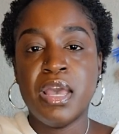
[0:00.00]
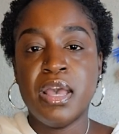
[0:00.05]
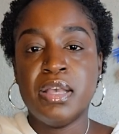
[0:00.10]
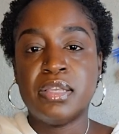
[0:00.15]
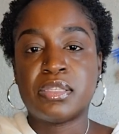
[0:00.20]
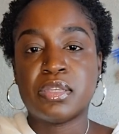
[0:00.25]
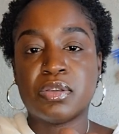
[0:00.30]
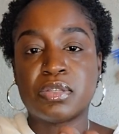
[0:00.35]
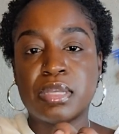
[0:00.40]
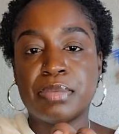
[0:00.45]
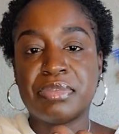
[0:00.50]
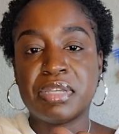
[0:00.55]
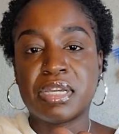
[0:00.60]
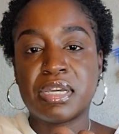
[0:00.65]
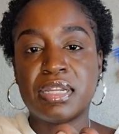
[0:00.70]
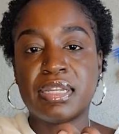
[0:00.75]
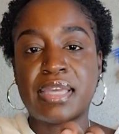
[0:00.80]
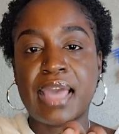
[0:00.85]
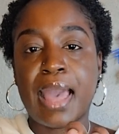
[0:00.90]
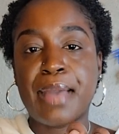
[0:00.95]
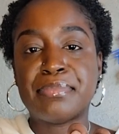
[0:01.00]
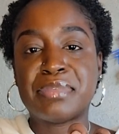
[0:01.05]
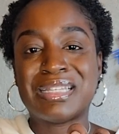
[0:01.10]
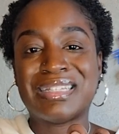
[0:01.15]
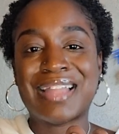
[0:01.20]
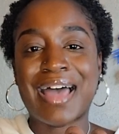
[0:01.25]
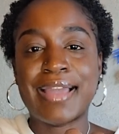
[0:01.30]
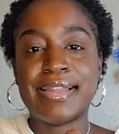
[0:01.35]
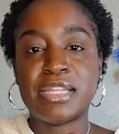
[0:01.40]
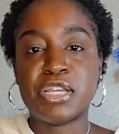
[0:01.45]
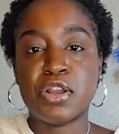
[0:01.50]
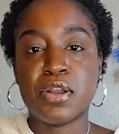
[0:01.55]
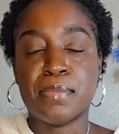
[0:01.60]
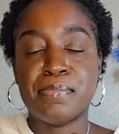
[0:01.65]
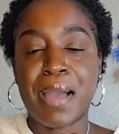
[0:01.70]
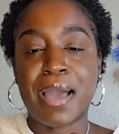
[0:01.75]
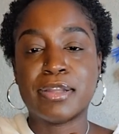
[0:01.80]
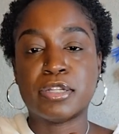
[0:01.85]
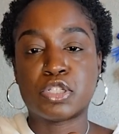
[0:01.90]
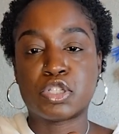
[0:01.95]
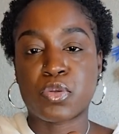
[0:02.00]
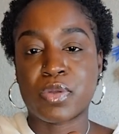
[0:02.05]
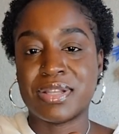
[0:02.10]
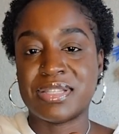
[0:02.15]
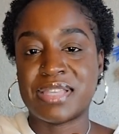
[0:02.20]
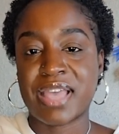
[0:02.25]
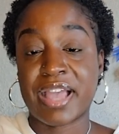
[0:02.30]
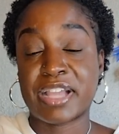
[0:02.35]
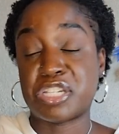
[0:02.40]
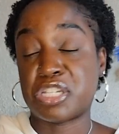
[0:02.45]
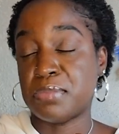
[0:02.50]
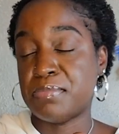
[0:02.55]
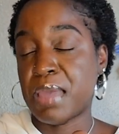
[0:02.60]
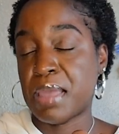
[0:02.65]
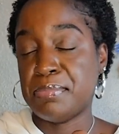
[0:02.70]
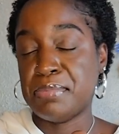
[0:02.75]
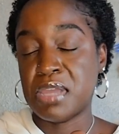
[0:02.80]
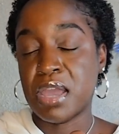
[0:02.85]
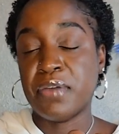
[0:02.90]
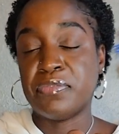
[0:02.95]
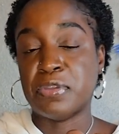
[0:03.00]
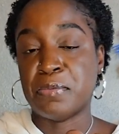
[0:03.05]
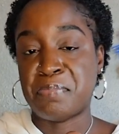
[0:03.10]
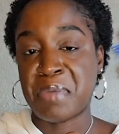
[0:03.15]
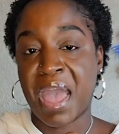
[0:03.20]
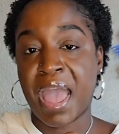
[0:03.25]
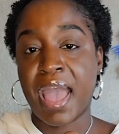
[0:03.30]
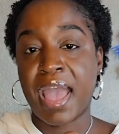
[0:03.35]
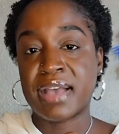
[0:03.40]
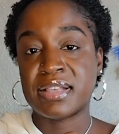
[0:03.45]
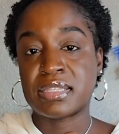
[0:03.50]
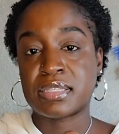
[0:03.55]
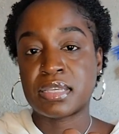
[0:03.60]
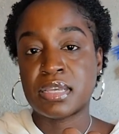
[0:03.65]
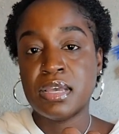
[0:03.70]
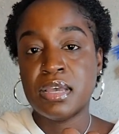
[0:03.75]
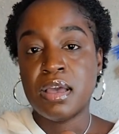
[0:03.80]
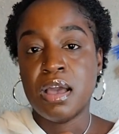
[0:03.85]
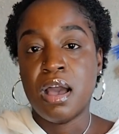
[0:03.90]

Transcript: So something could have came to light here about a transaction, maybe of the past,